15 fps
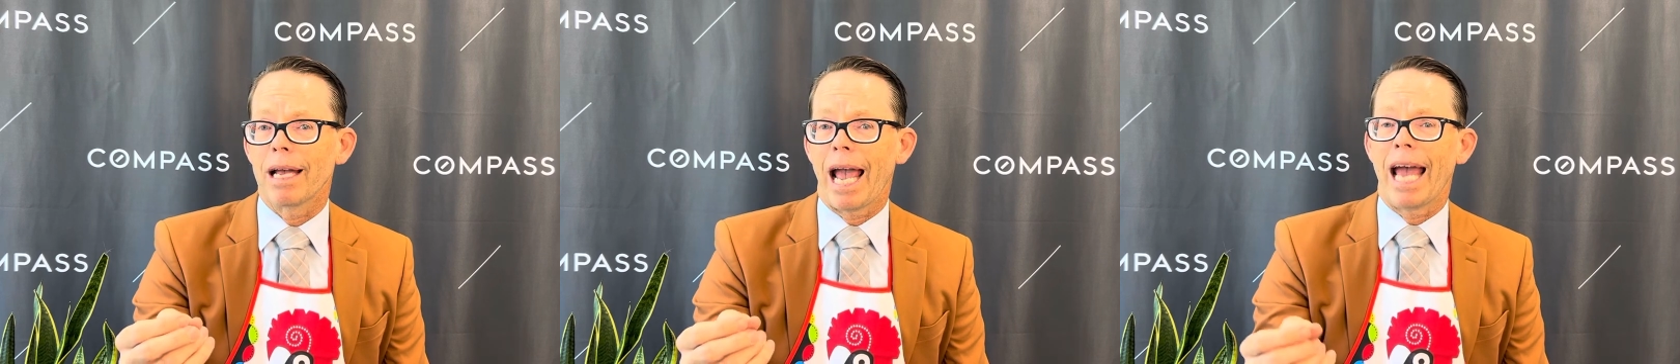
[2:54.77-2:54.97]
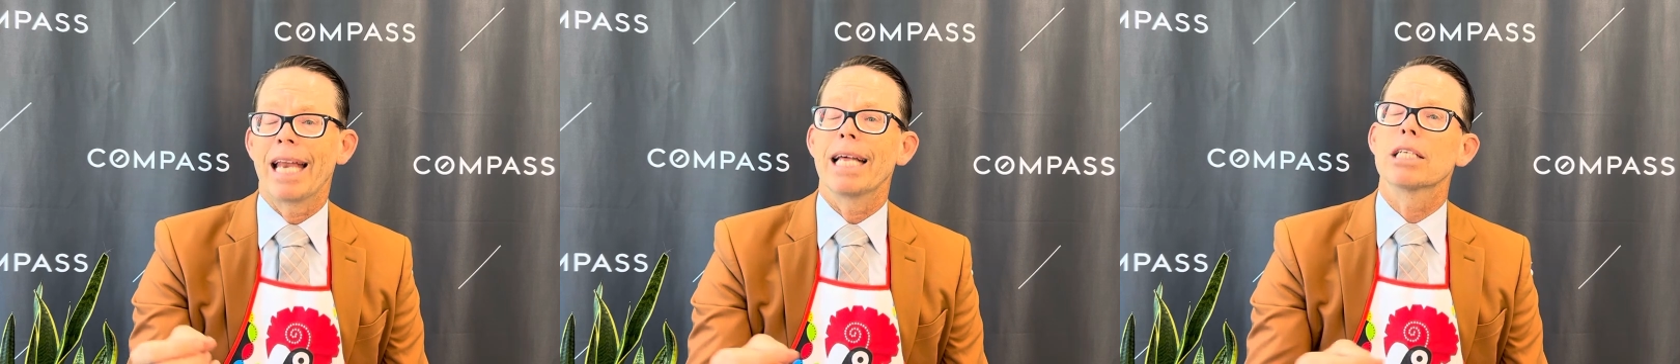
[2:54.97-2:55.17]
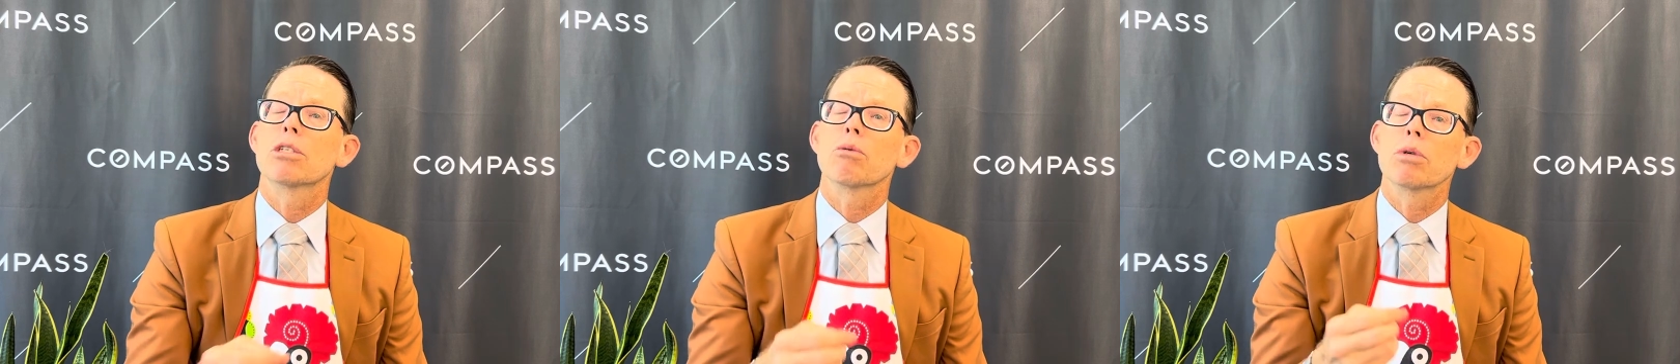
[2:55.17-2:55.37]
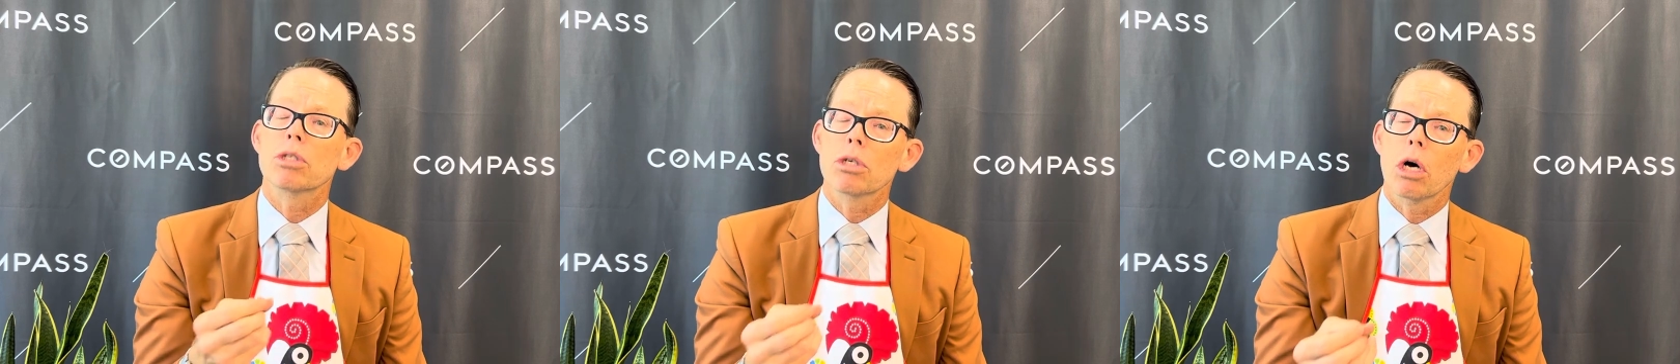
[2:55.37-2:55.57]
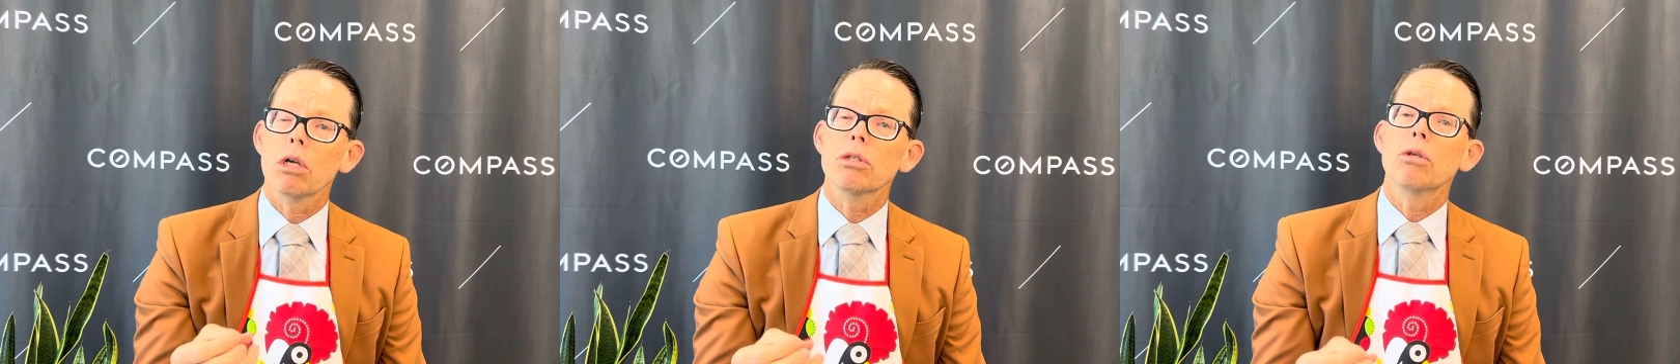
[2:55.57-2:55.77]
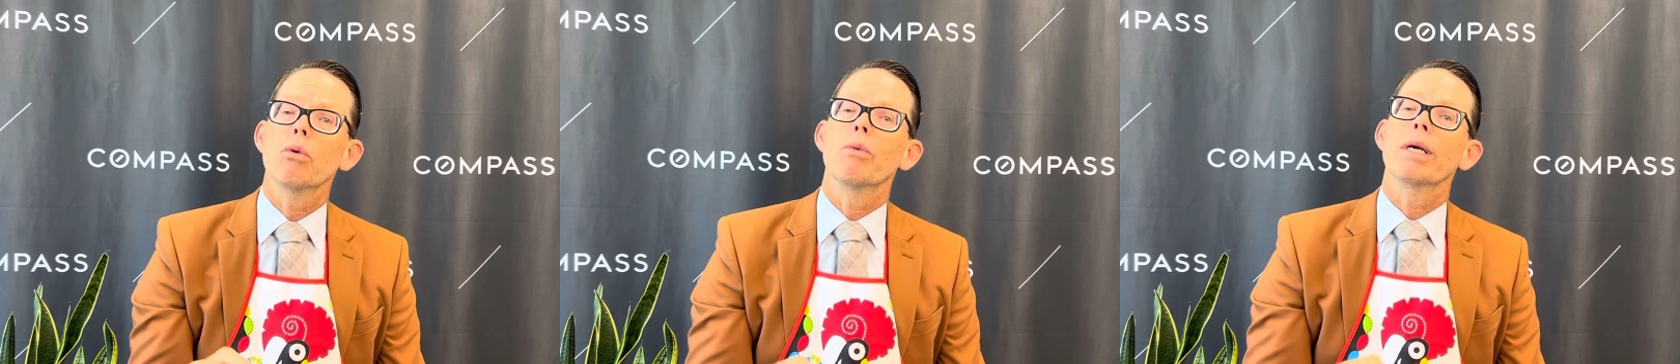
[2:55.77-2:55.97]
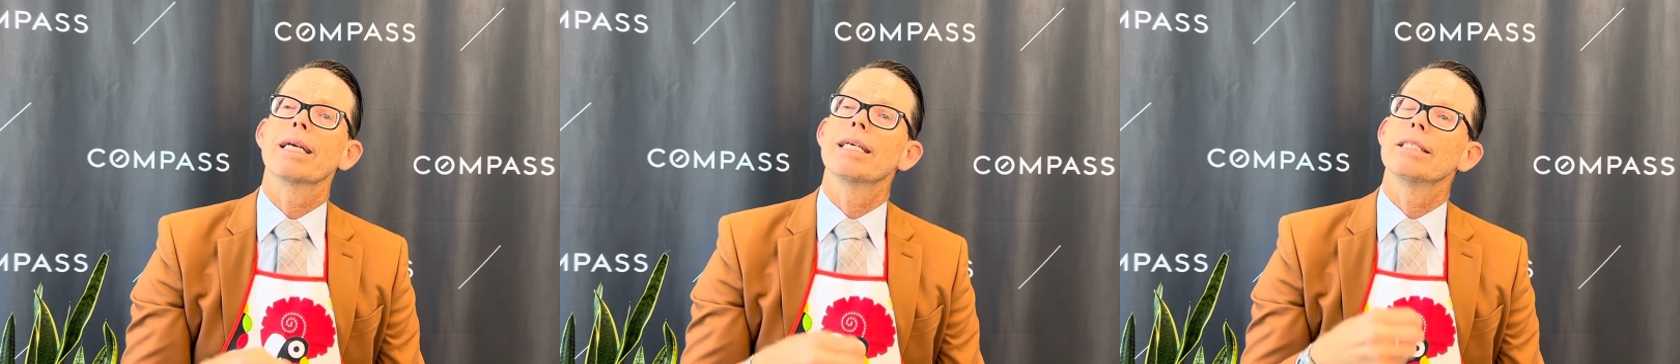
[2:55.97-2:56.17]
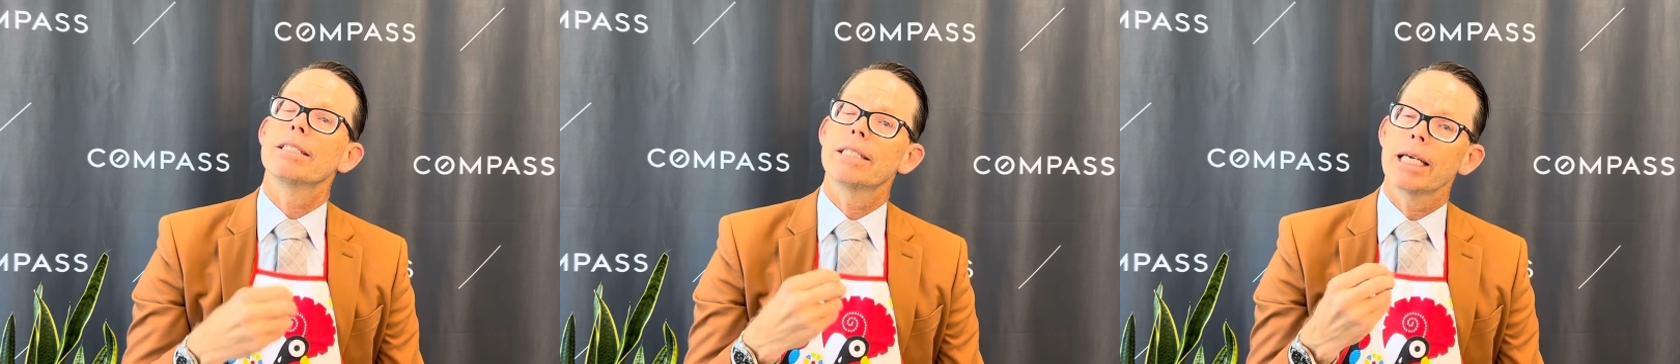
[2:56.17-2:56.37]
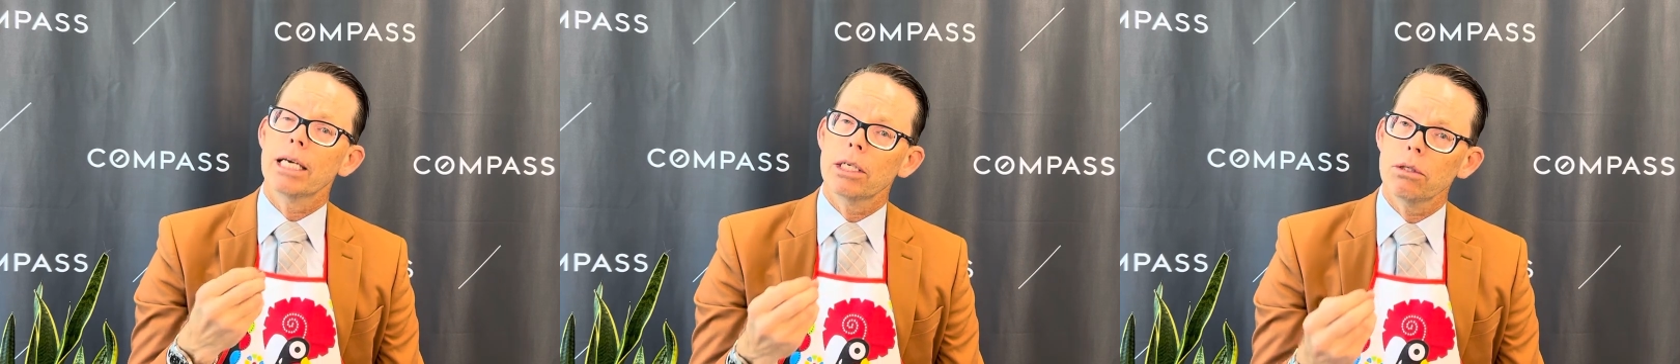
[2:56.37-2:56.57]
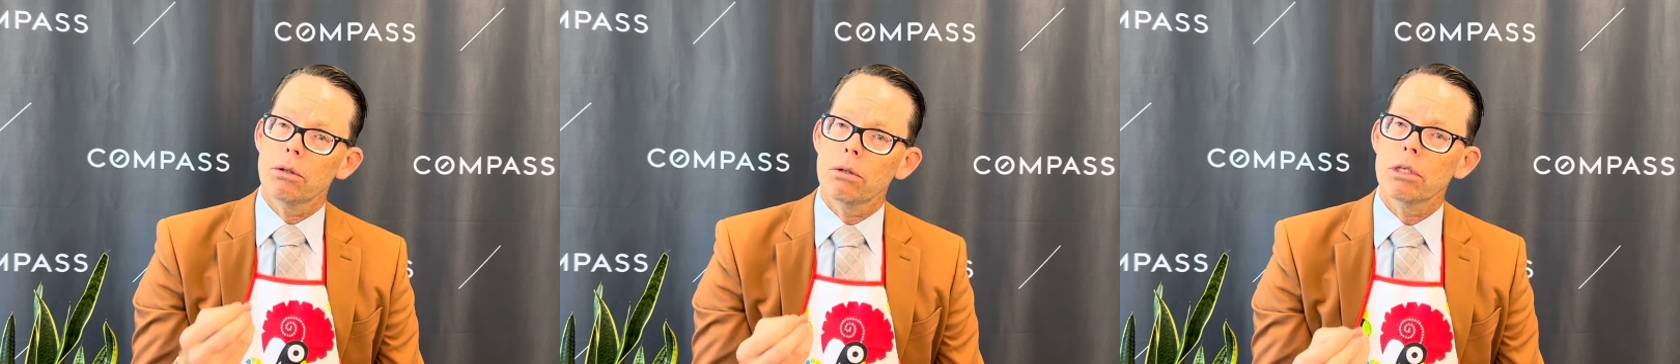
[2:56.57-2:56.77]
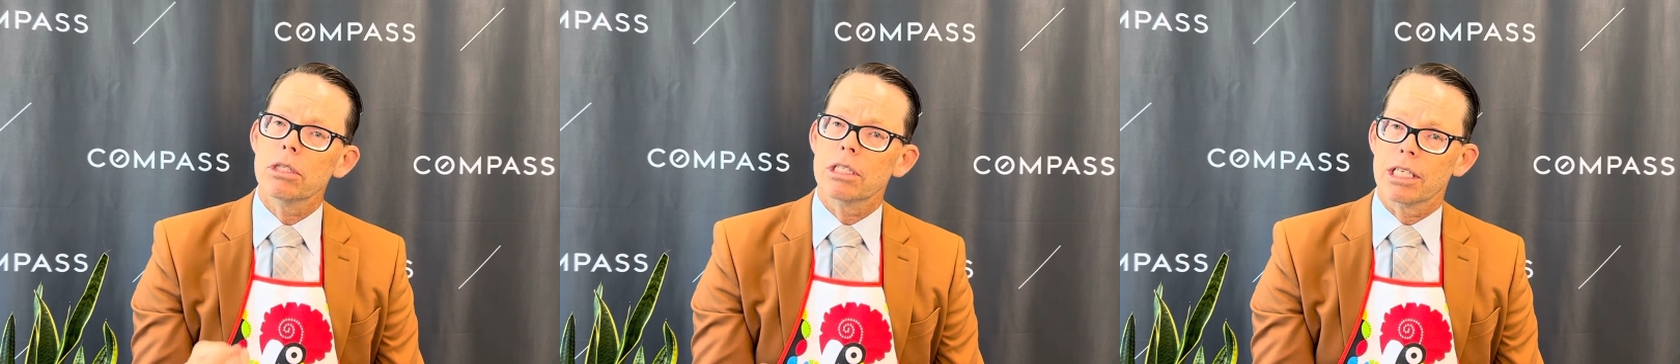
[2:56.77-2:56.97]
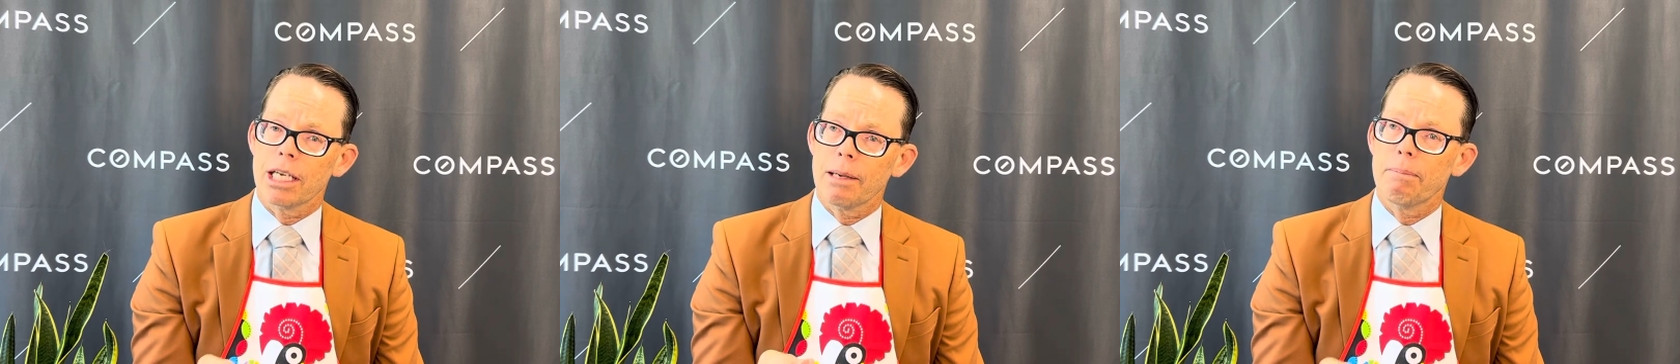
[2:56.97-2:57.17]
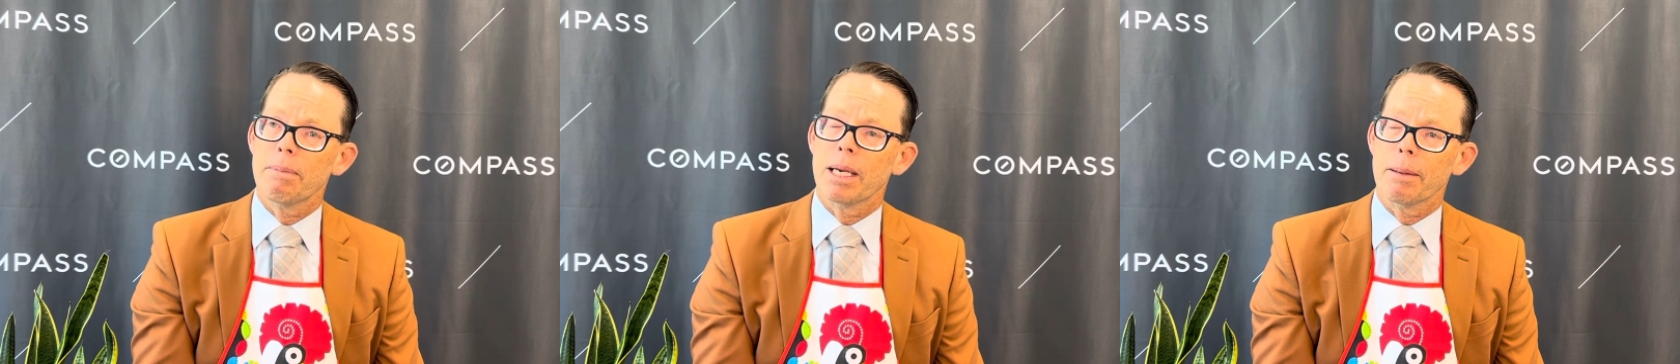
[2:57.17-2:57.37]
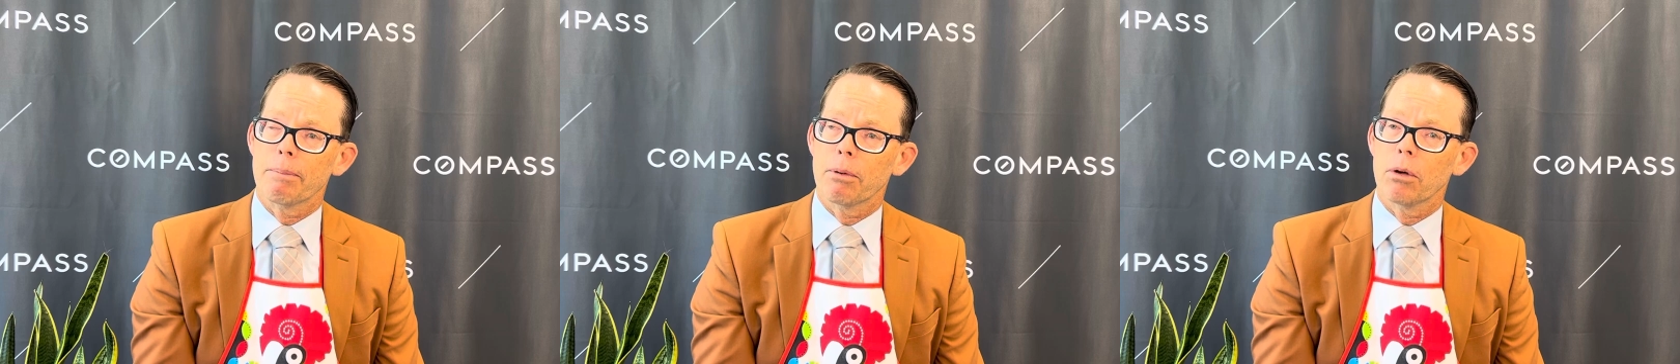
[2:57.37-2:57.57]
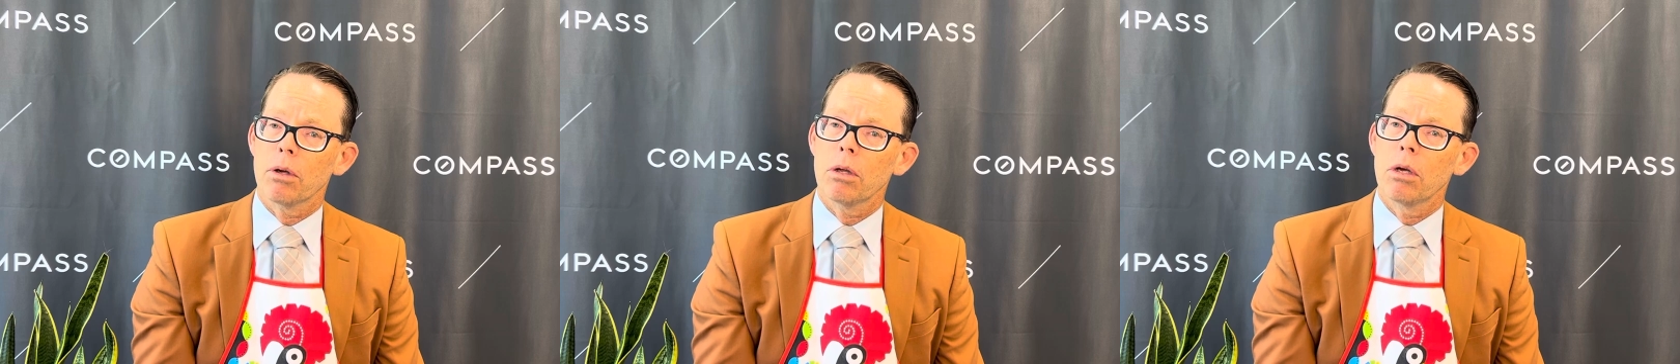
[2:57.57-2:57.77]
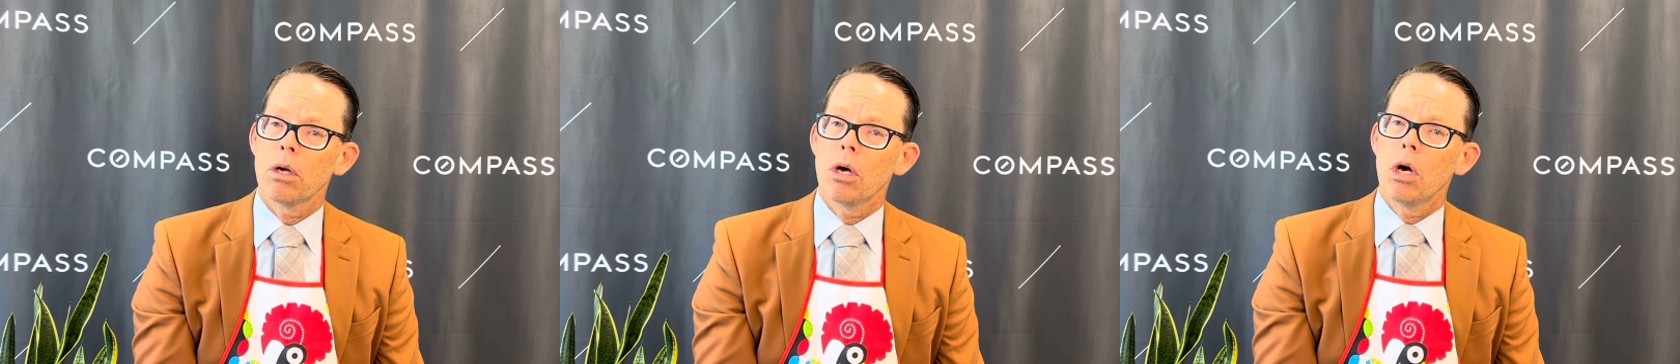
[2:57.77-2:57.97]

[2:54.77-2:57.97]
And as a result, we continue to see people